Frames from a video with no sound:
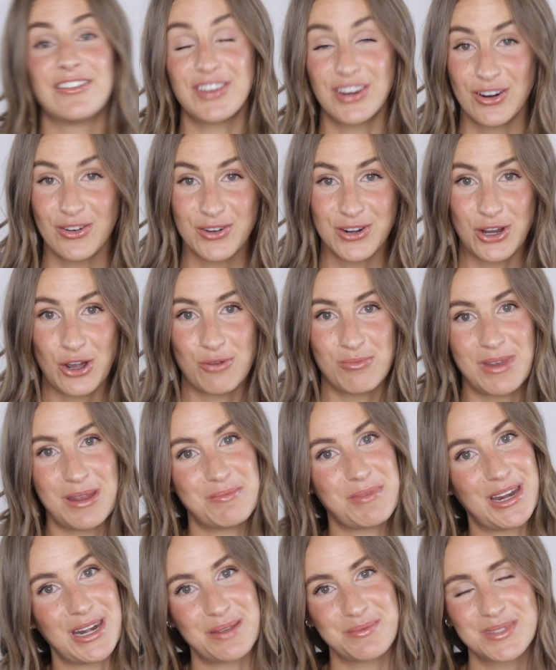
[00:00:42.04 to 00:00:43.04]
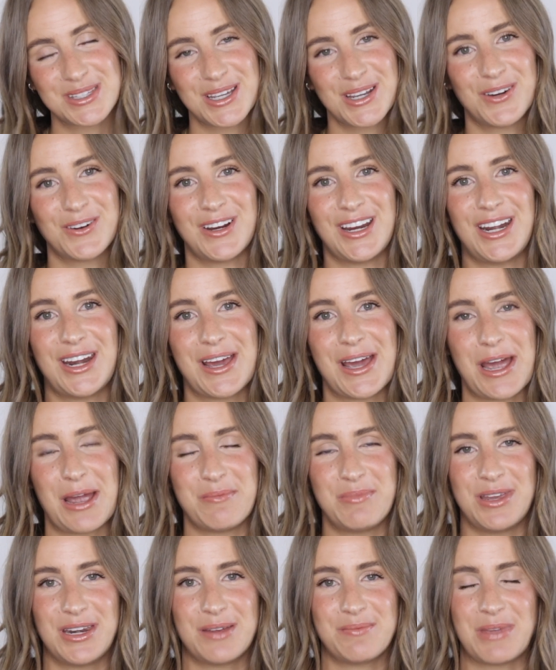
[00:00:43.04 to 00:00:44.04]
you don't know me, my name's Karina. I've
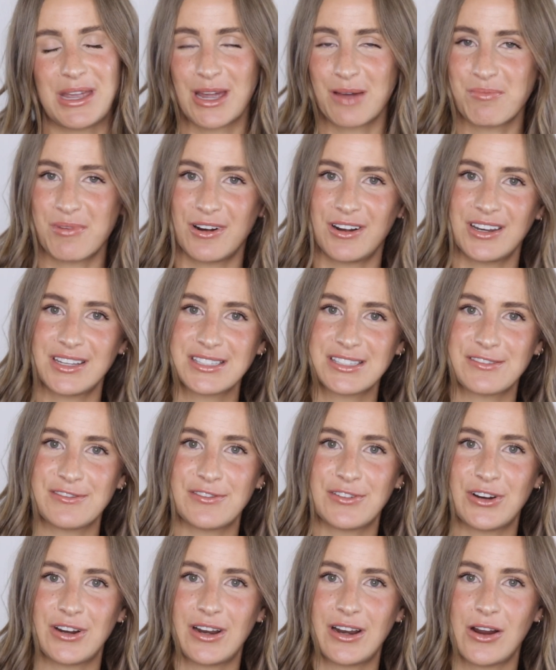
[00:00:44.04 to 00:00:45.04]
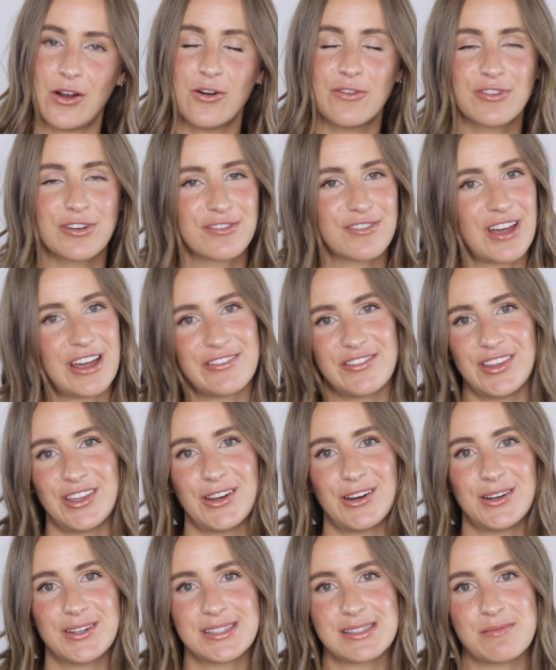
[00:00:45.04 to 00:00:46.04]
been a makeup artist for over 5
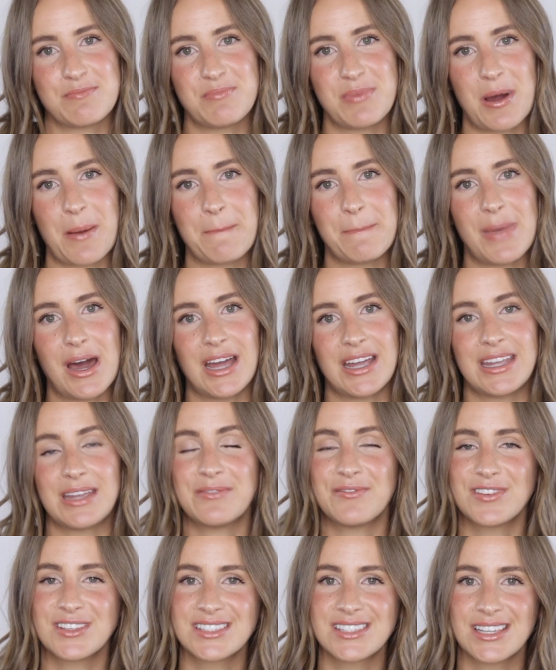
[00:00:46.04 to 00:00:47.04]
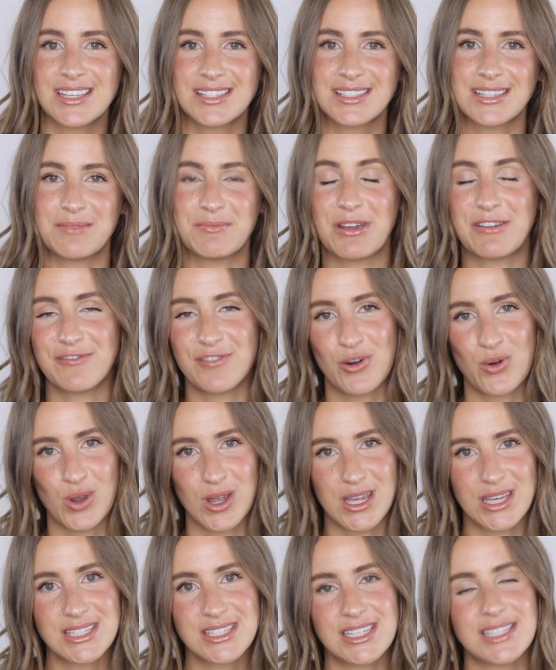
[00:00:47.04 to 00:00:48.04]
years, but my emphasis and my
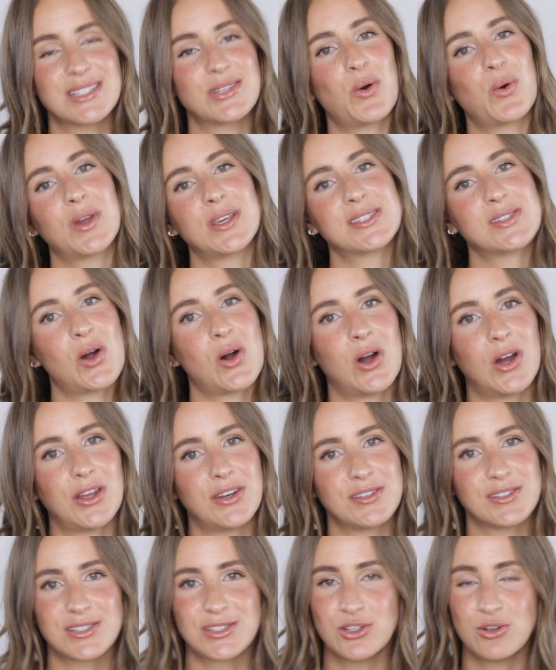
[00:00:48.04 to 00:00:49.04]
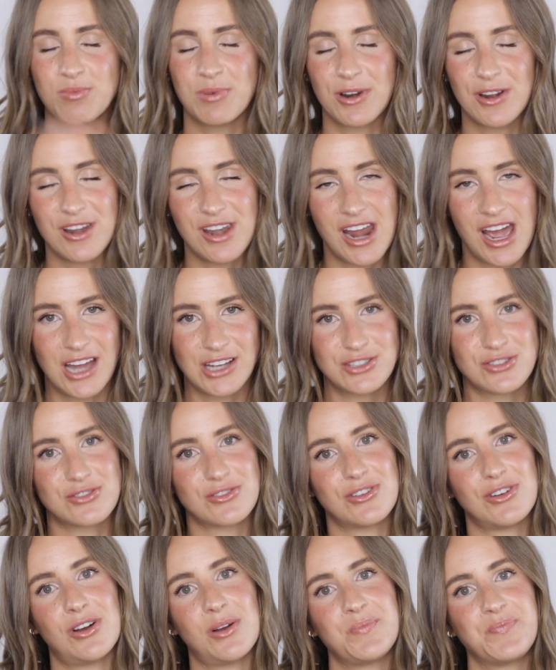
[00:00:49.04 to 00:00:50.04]
focus is always on super
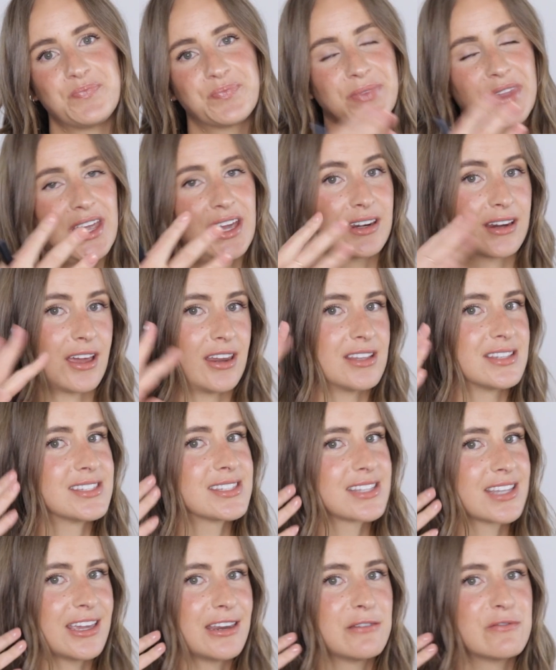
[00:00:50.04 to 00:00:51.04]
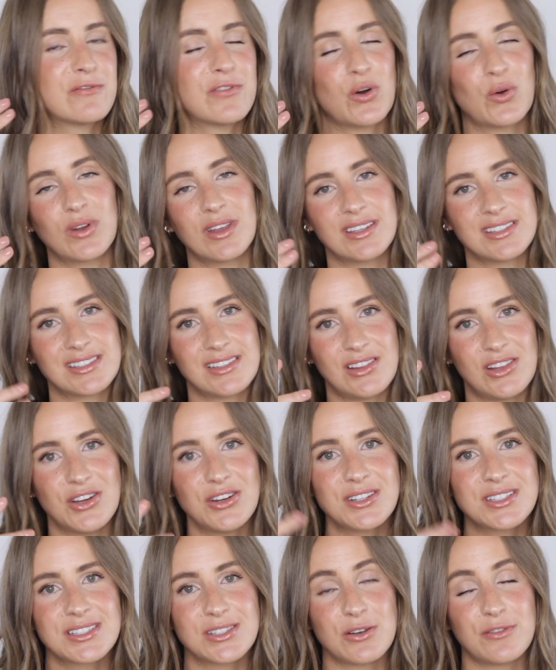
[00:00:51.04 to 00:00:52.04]
natural and kind of skin focused
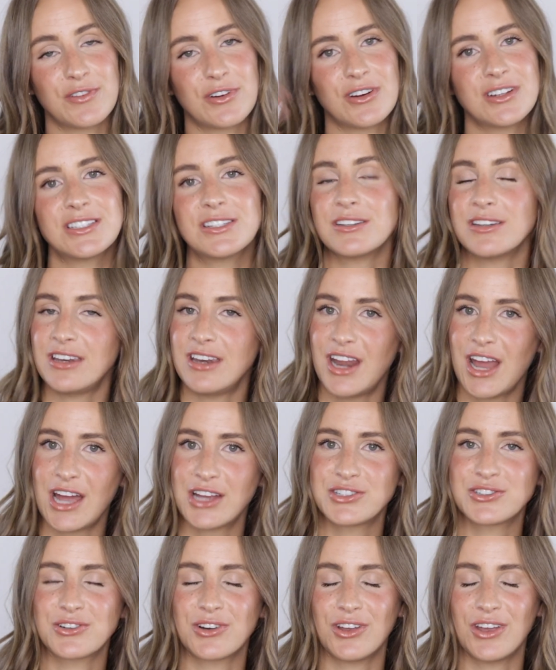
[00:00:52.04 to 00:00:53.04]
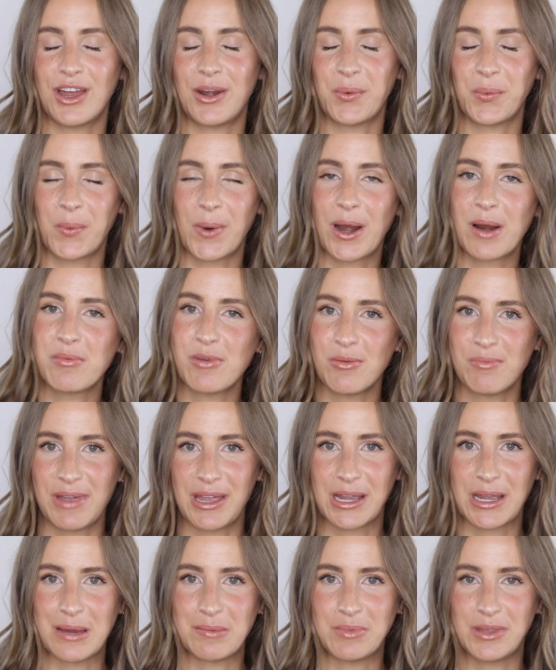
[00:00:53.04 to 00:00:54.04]
looks. So if you're into natural and wearable
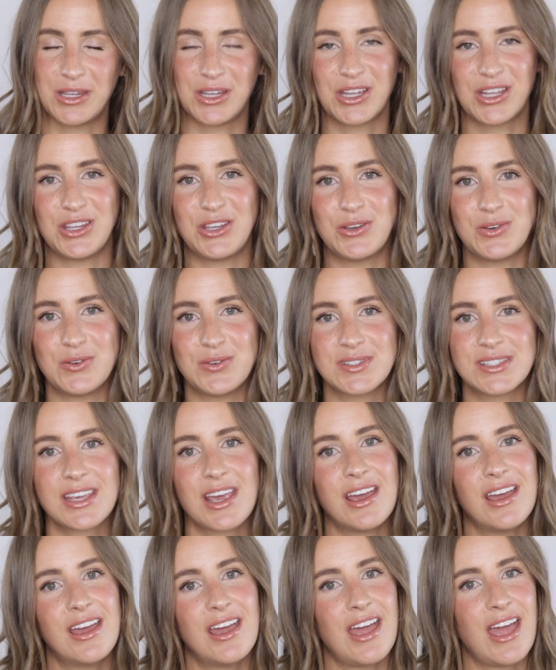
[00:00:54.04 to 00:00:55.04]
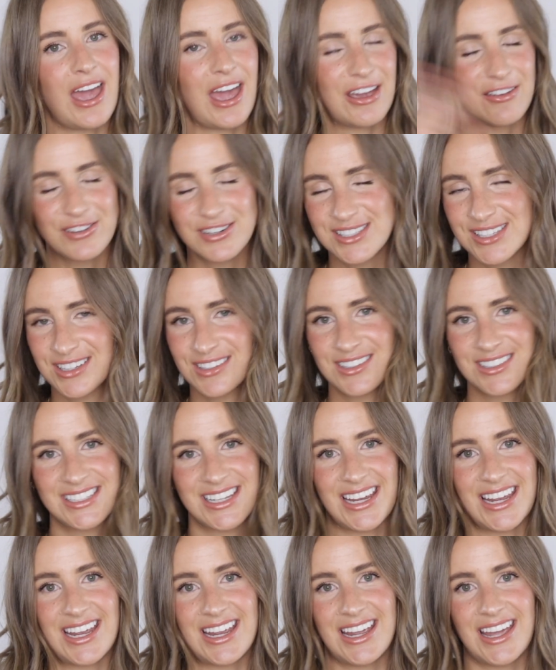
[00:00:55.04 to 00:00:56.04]
makeup that you can use every single
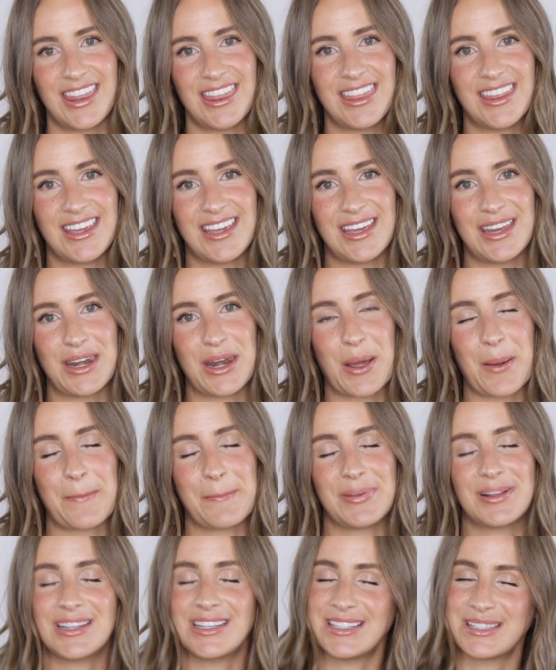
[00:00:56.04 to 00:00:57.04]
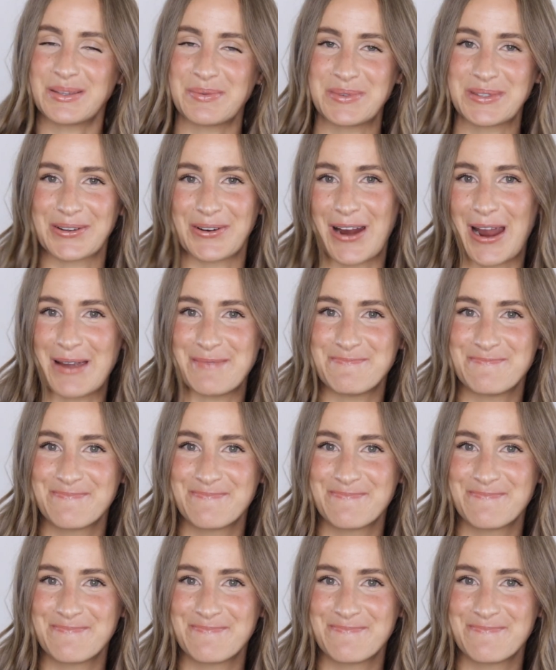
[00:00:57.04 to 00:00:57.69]
day, then please subscribe.